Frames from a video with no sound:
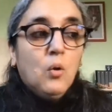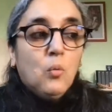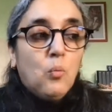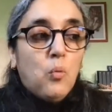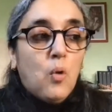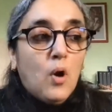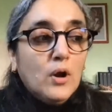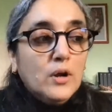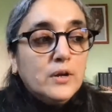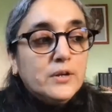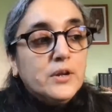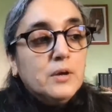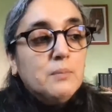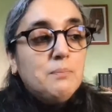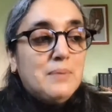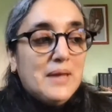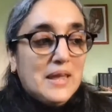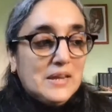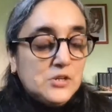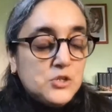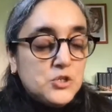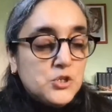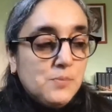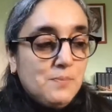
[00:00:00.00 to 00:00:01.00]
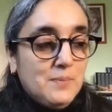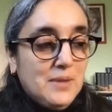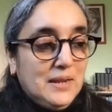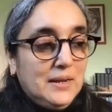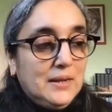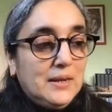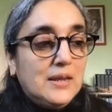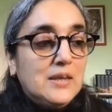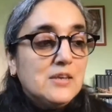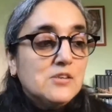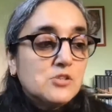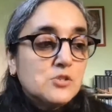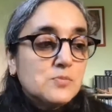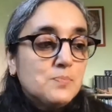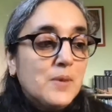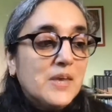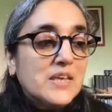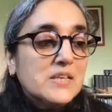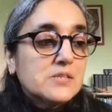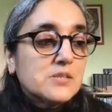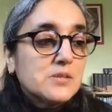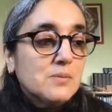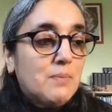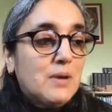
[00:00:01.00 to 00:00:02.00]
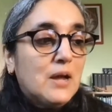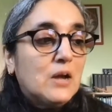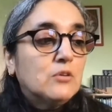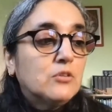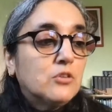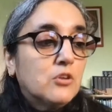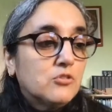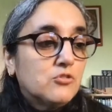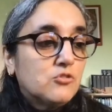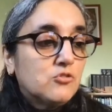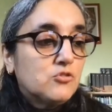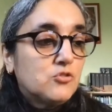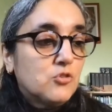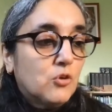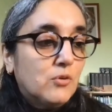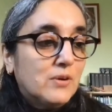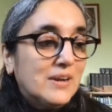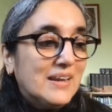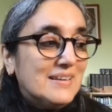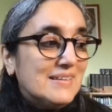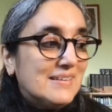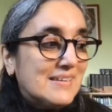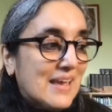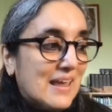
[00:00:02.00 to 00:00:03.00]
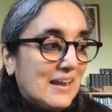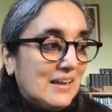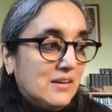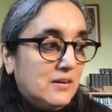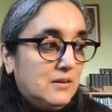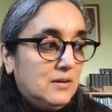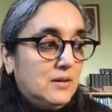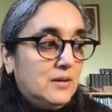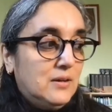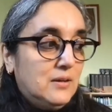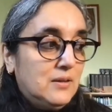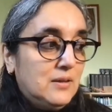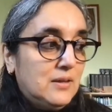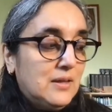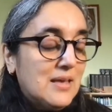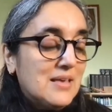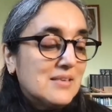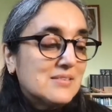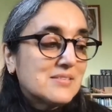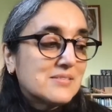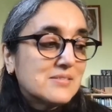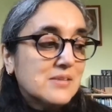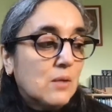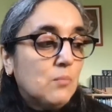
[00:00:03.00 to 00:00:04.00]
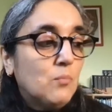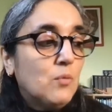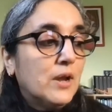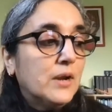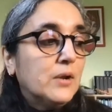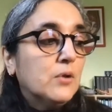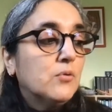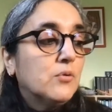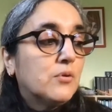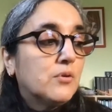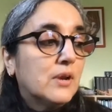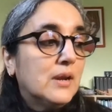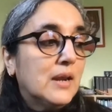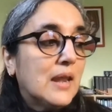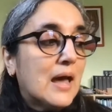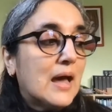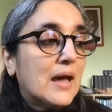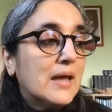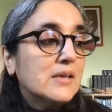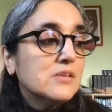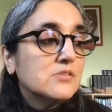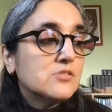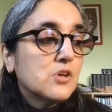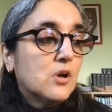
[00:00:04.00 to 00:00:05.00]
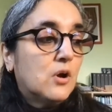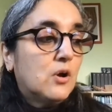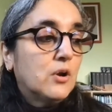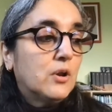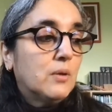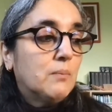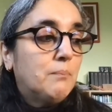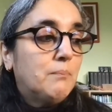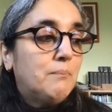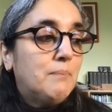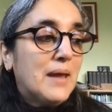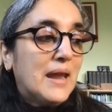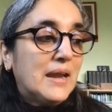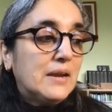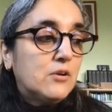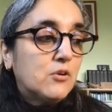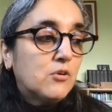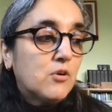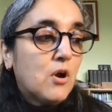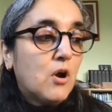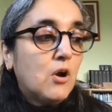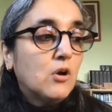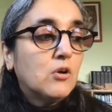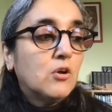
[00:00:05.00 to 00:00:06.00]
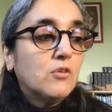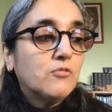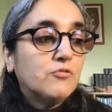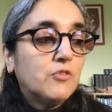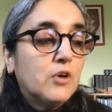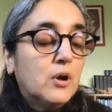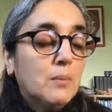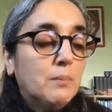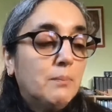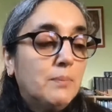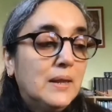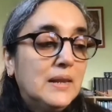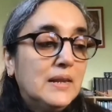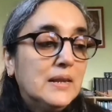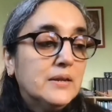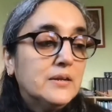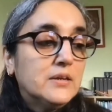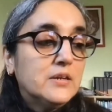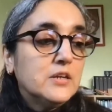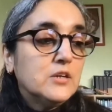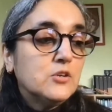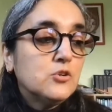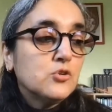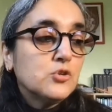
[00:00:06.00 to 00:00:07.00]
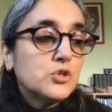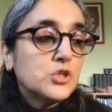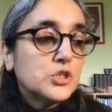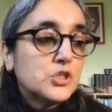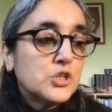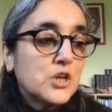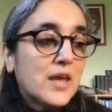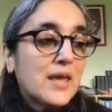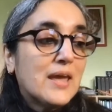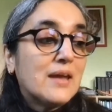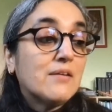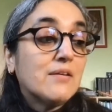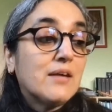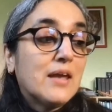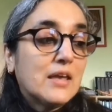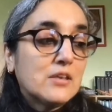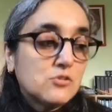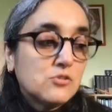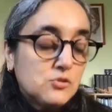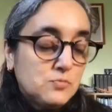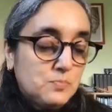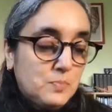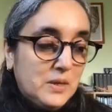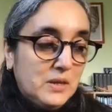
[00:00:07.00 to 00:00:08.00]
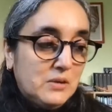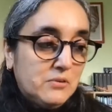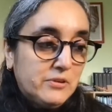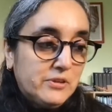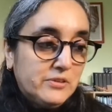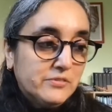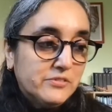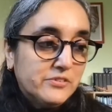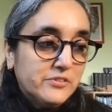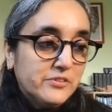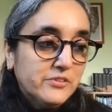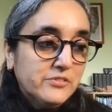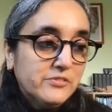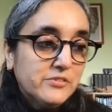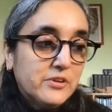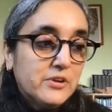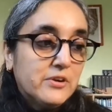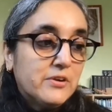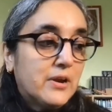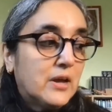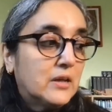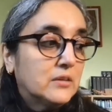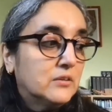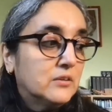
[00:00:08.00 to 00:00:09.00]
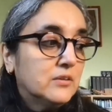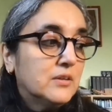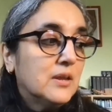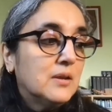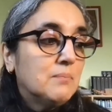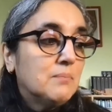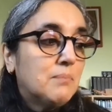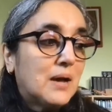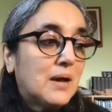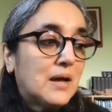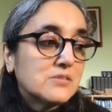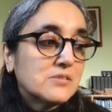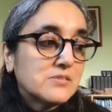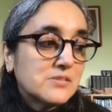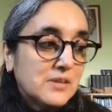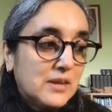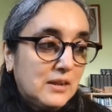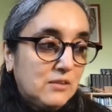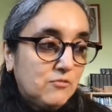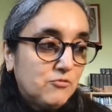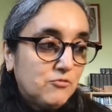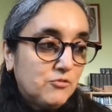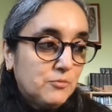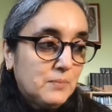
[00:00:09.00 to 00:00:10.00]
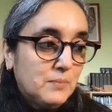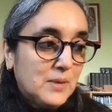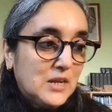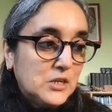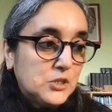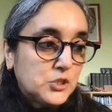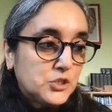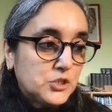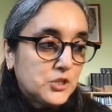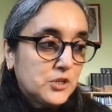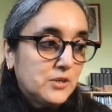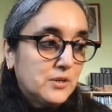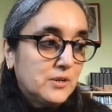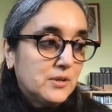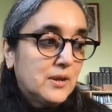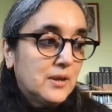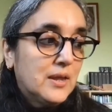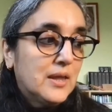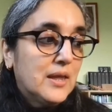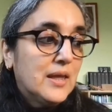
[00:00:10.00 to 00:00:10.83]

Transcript: Walter Benjamin, he speaks about the storyteller as someone who relies on a bedrock of ability to share experiences rather than pass information.